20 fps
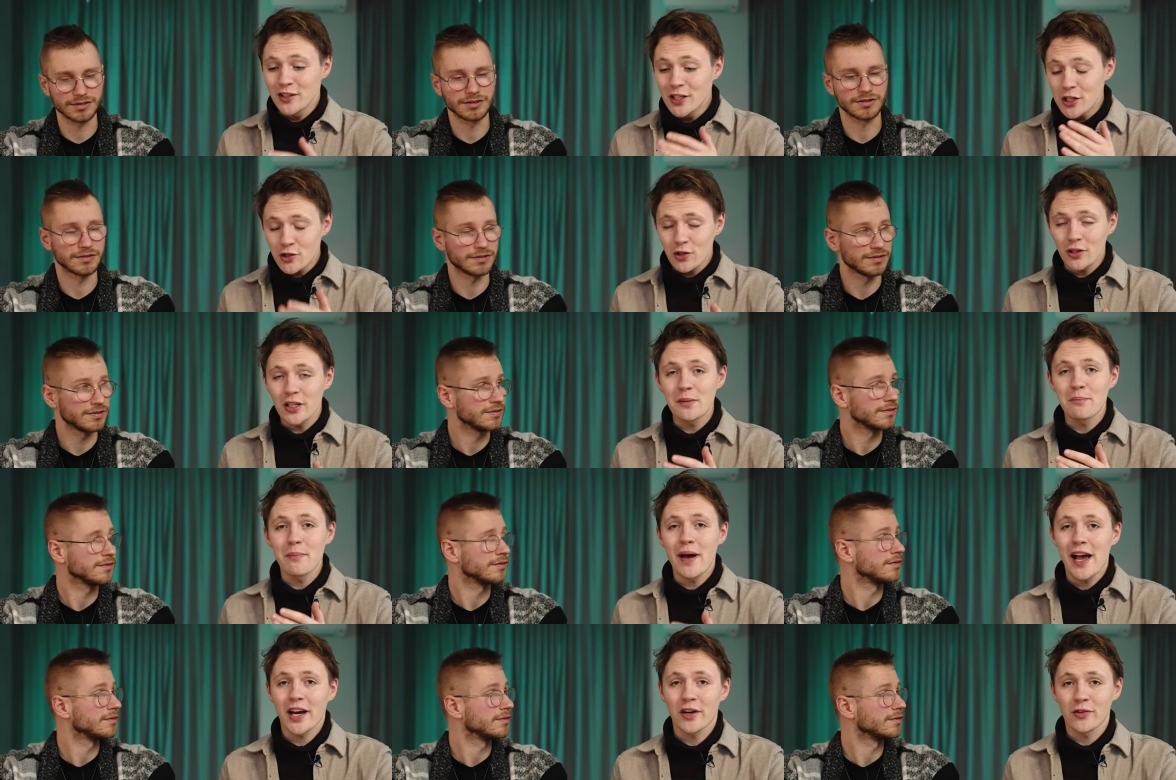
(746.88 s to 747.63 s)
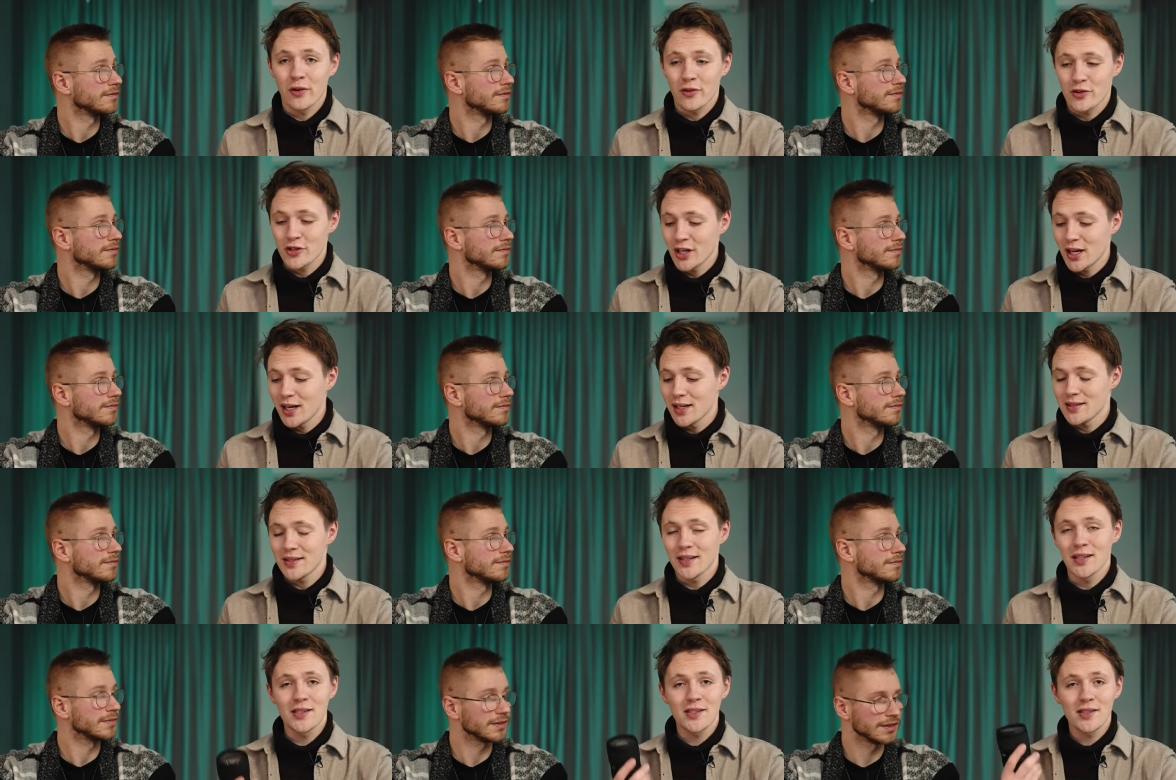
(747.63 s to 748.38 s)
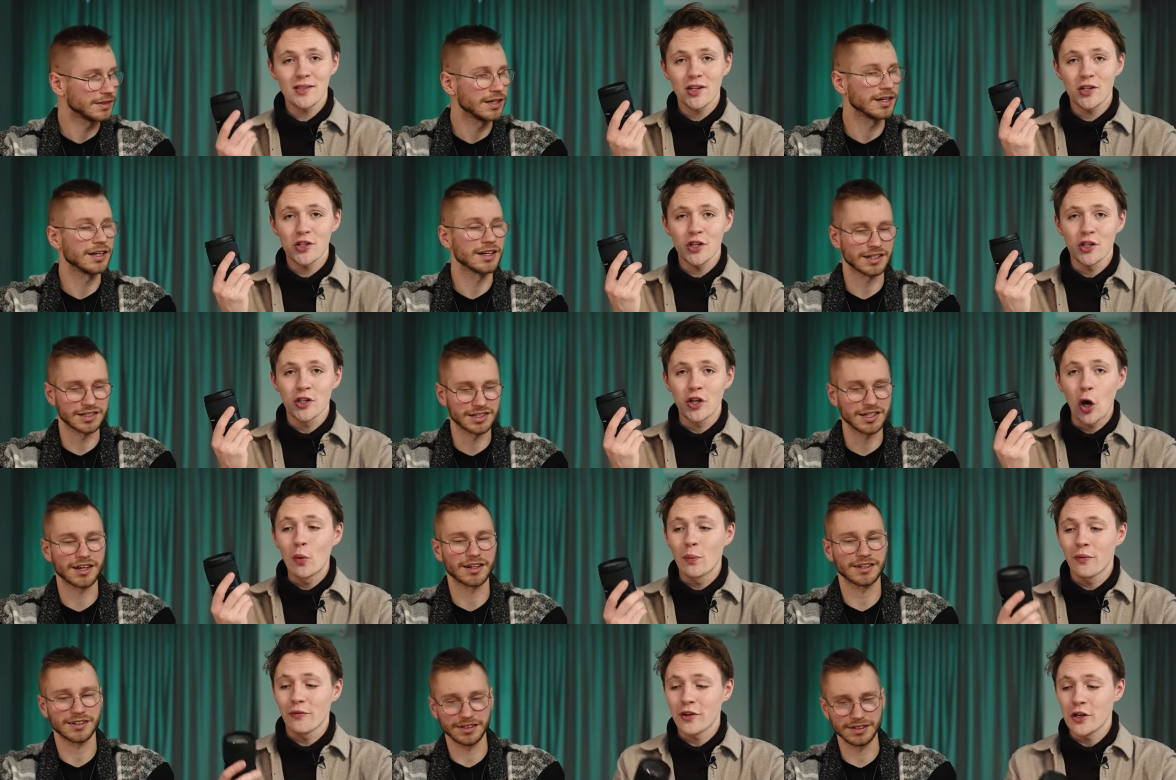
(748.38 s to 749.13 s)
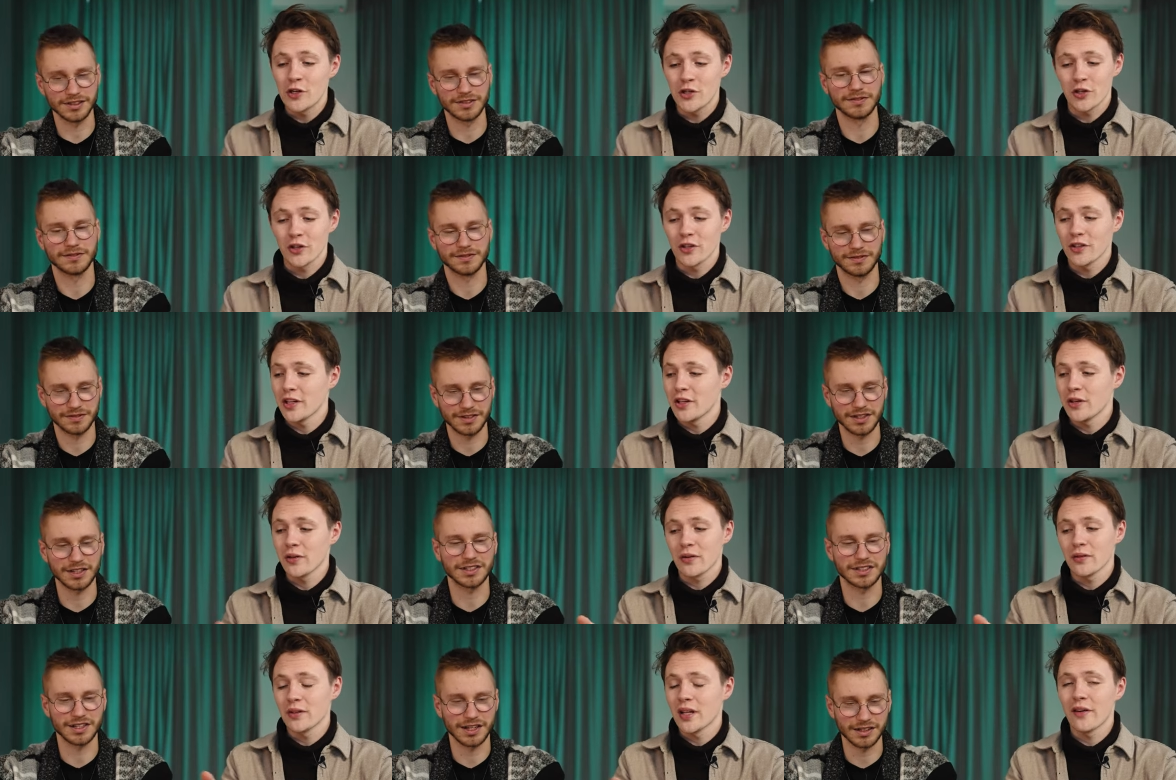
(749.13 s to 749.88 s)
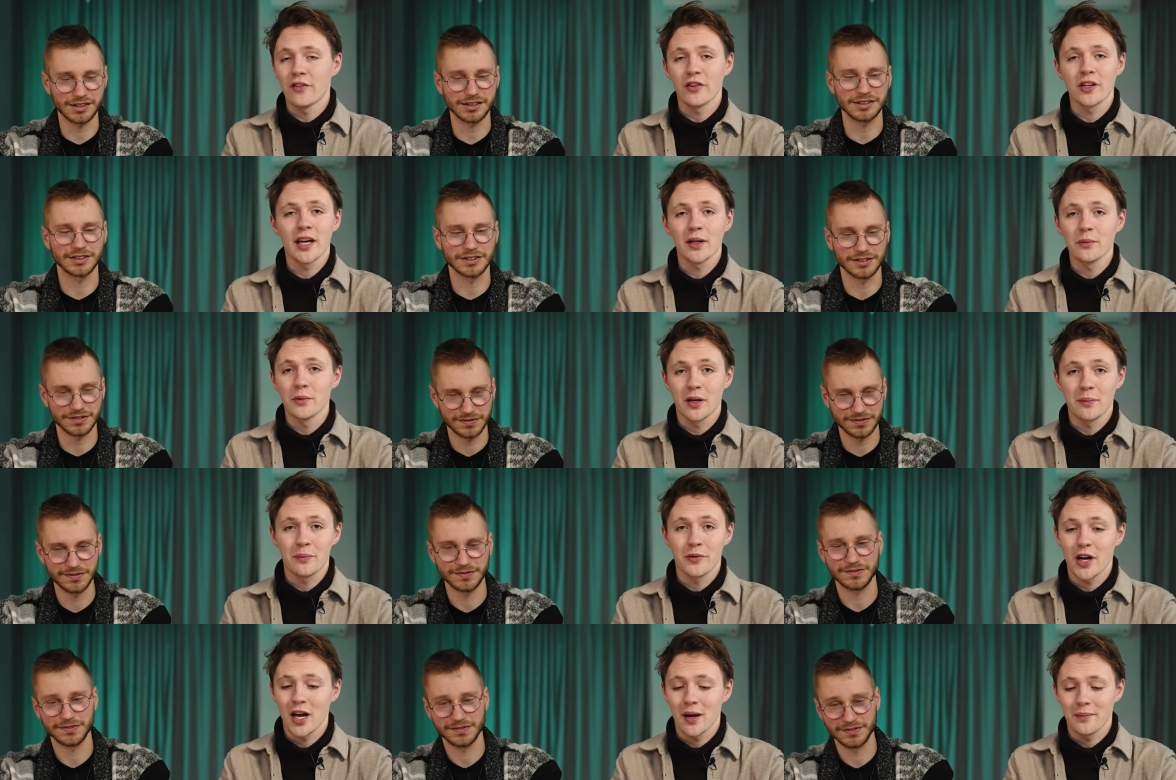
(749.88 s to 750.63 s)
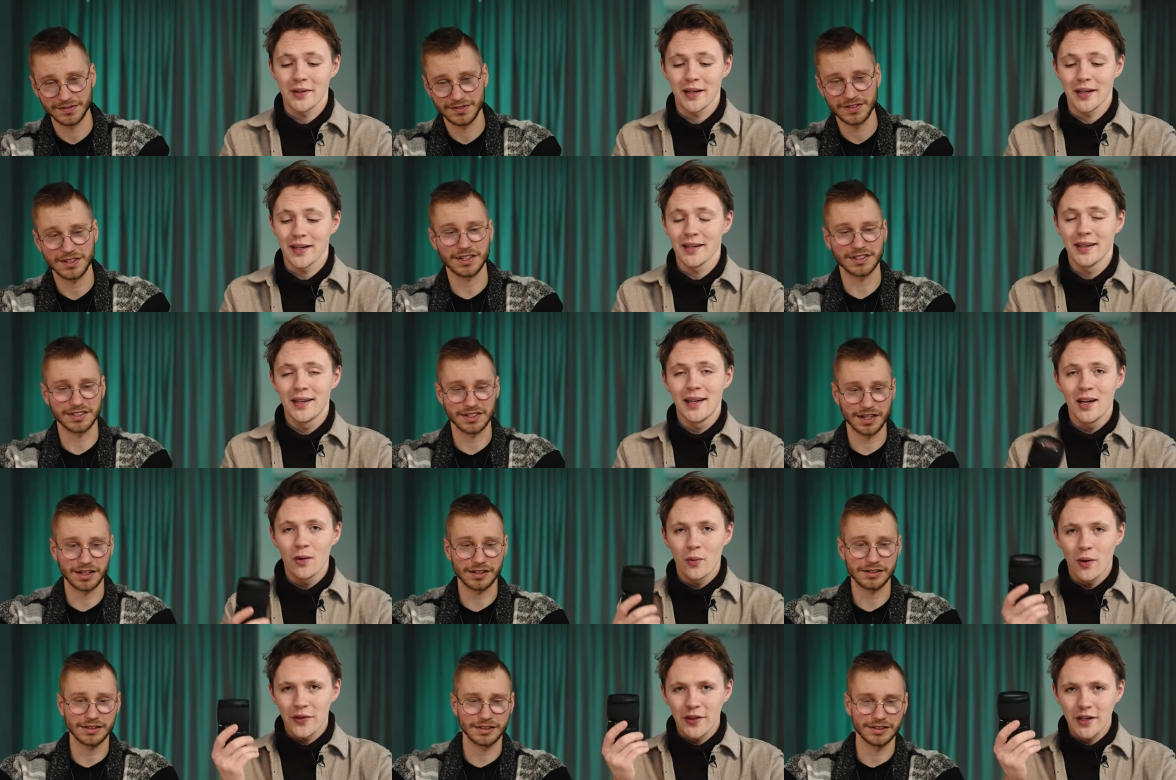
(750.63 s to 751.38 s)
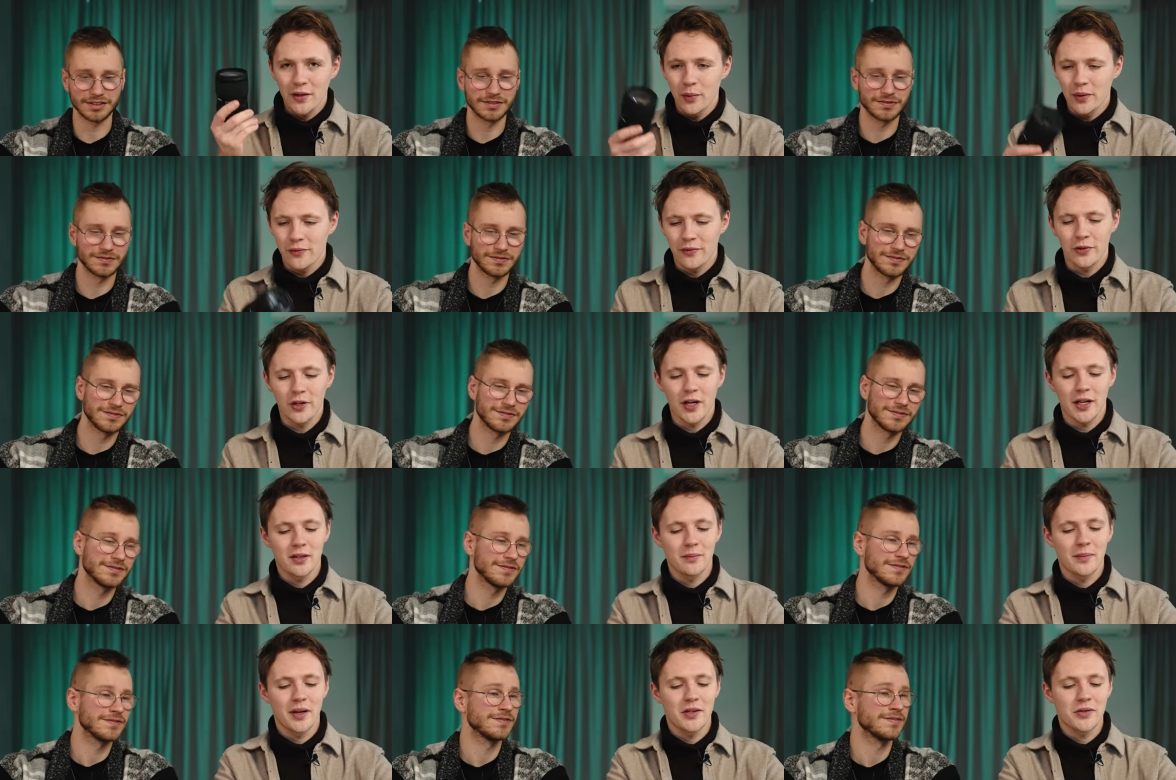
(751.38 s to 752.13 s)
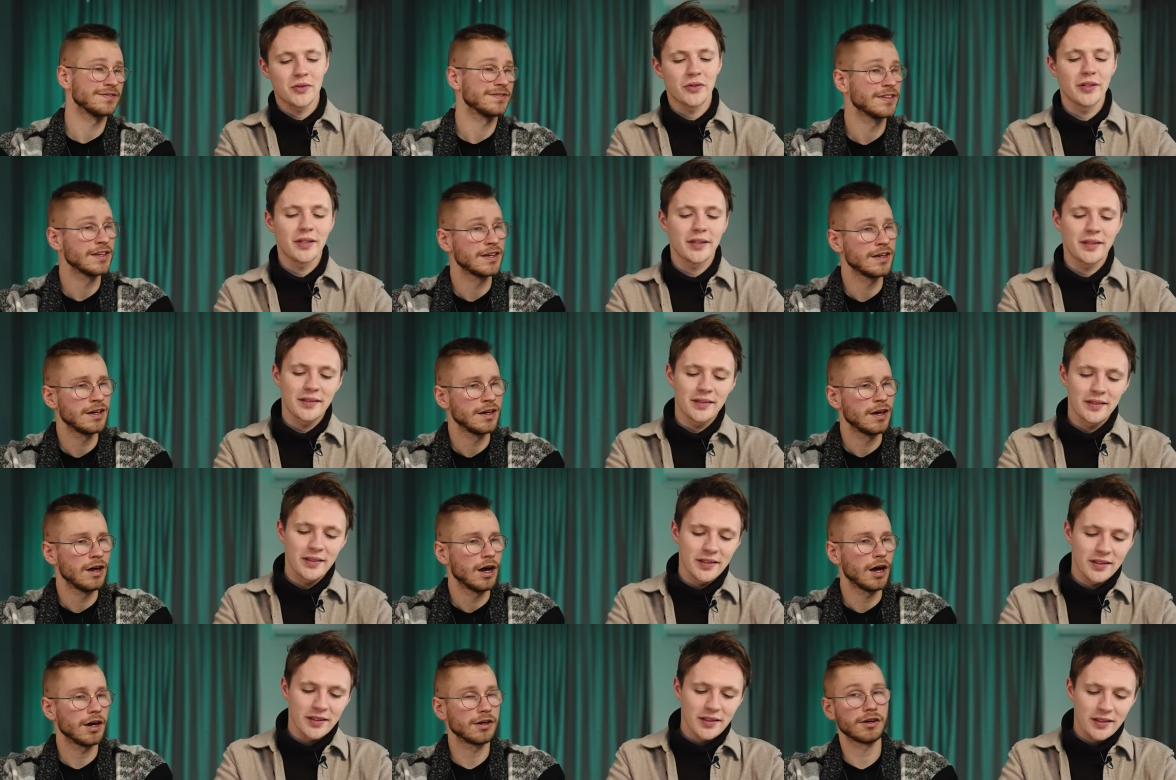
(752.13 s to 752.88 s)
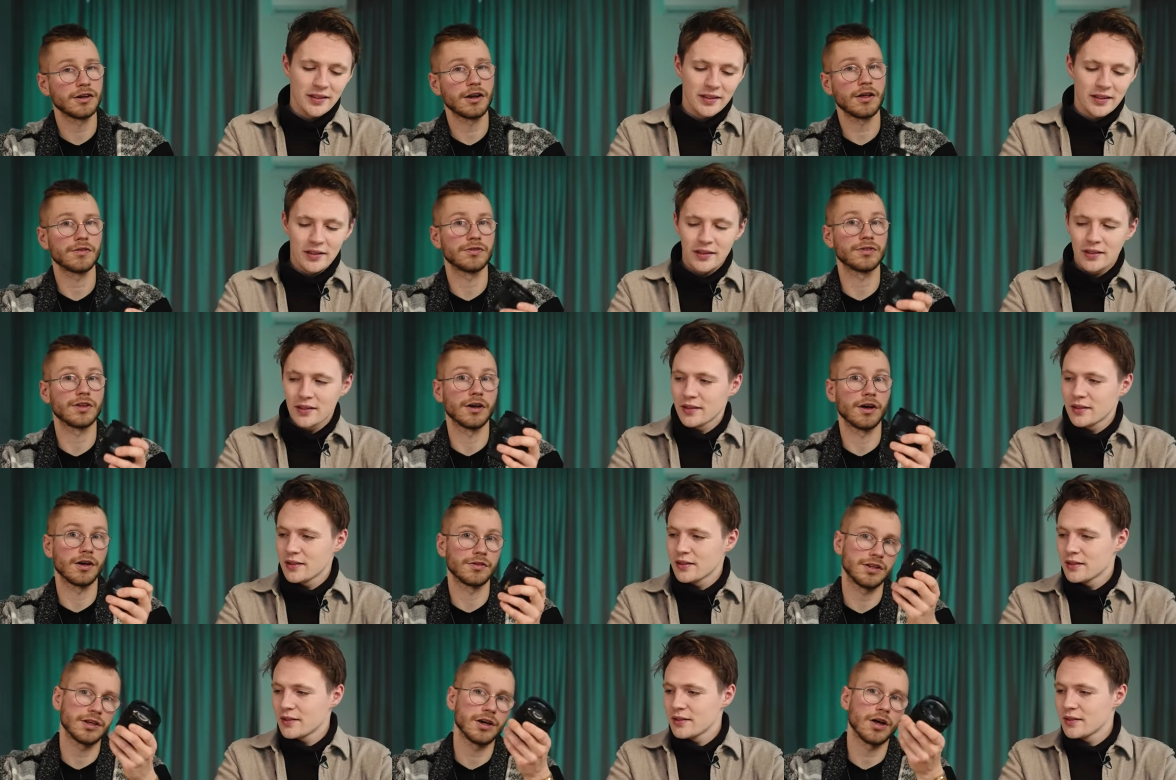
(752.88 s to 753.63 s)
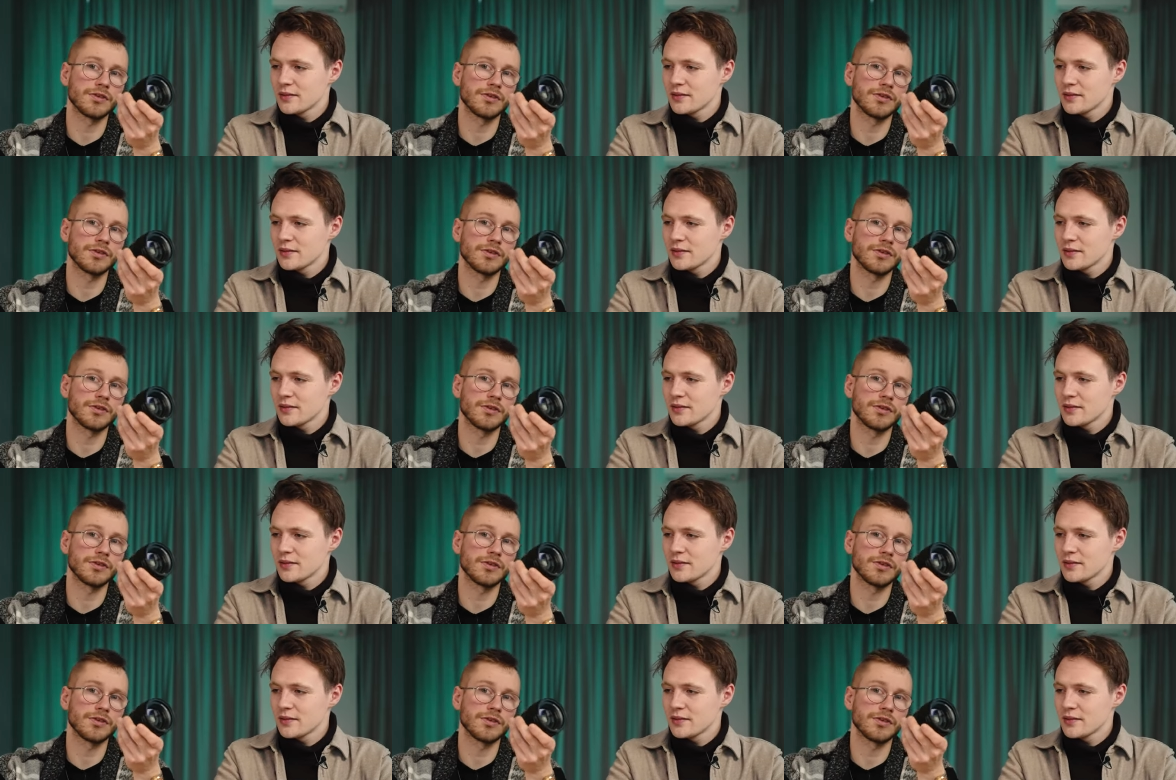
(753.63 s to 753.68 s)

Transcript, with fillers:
Speaker 1: Literally macro shots. It's such yeah, a exactly. dope feature that you exactly. could never get with a prime. Yeah, exactly. One thing we forgot to mention. Yeah.
Speaker 2: And another, the